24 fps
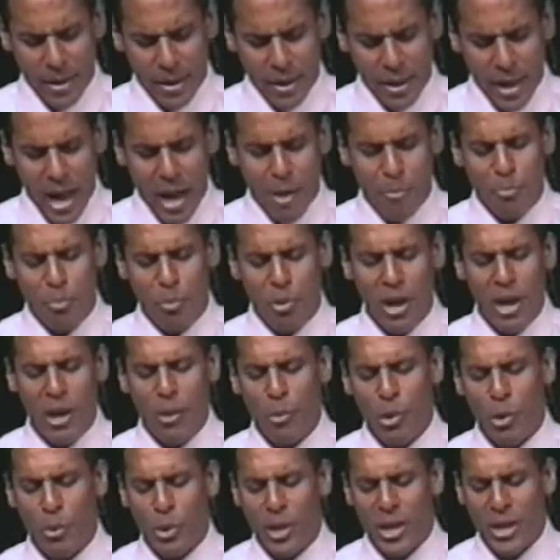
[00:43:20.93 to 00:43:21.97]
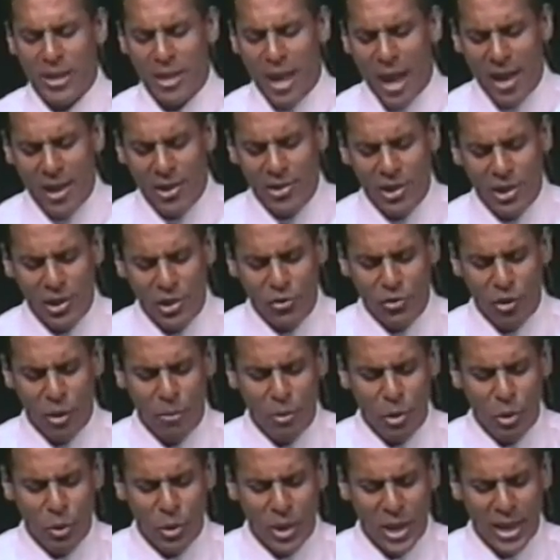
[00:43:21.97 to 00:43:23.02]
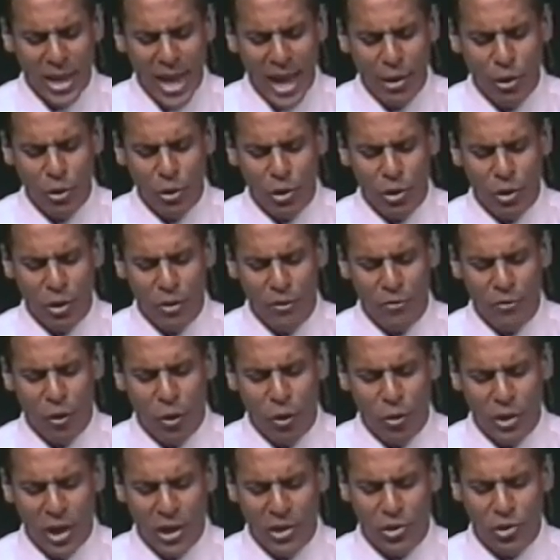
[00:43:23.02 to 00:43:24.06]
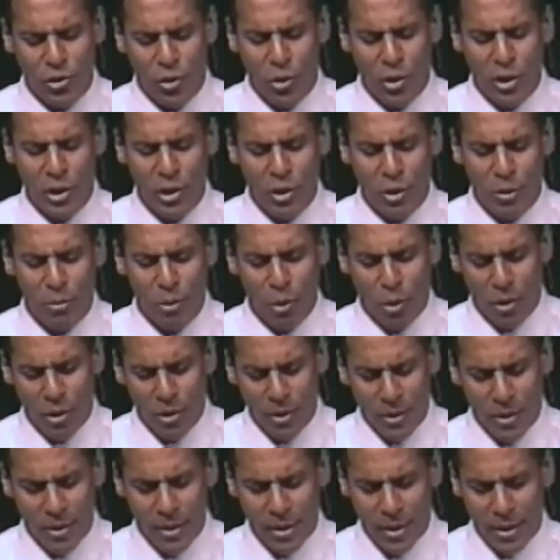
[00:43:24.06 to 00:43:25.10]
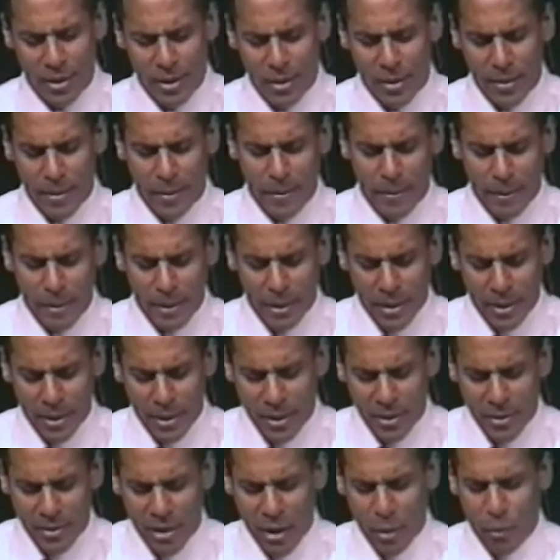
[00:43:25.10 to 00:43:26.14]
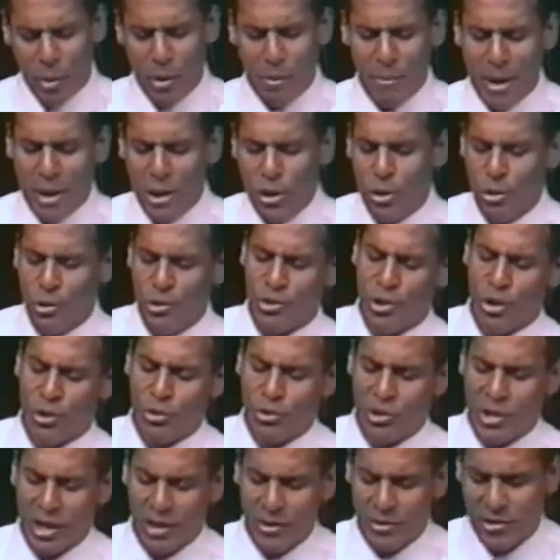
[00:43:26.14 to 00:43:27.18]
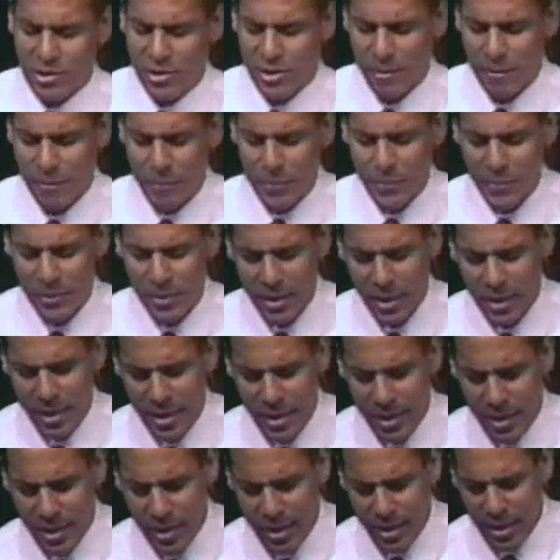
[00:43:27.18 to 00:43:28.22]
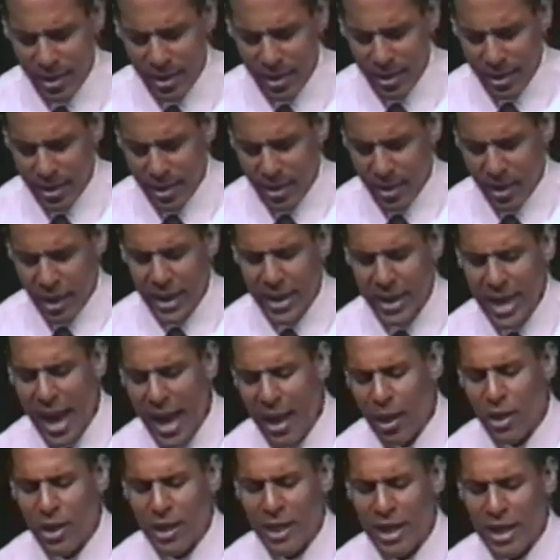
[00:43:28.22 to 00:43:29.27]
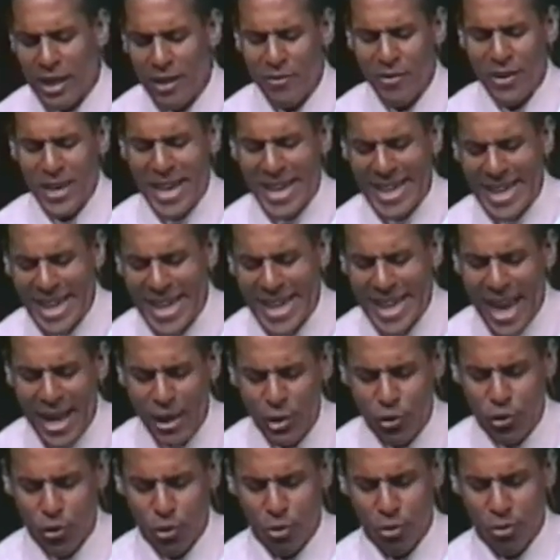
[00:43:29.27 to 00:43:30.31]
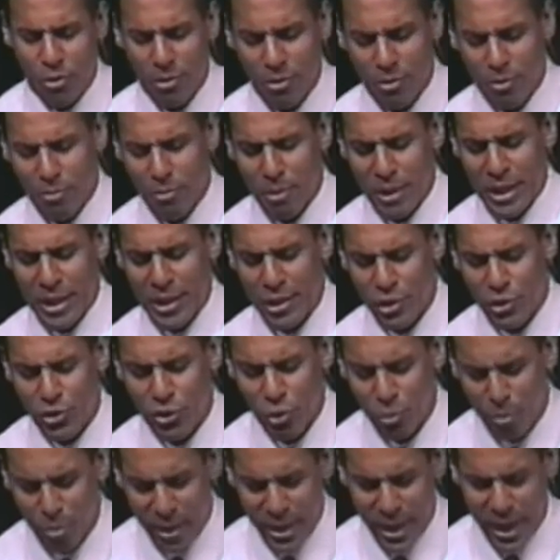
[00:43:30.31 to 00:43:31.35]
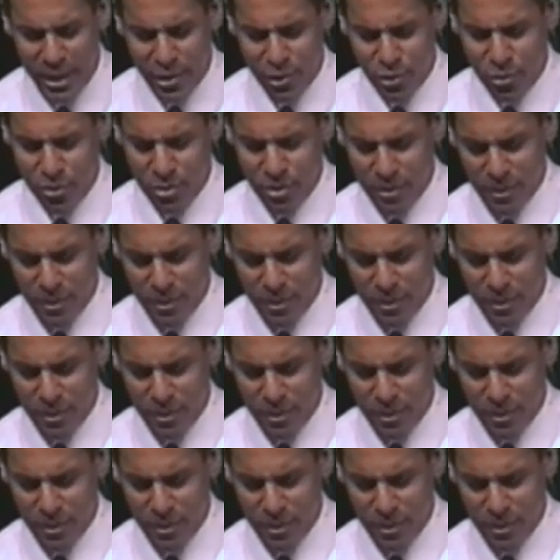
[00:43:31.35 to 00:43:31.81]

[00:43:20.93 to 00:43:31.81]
I pray we would acknowledge that it's from you and allow you to unfold that story a little more, that we may use those gifts and not live in the natural, but in the supernatural.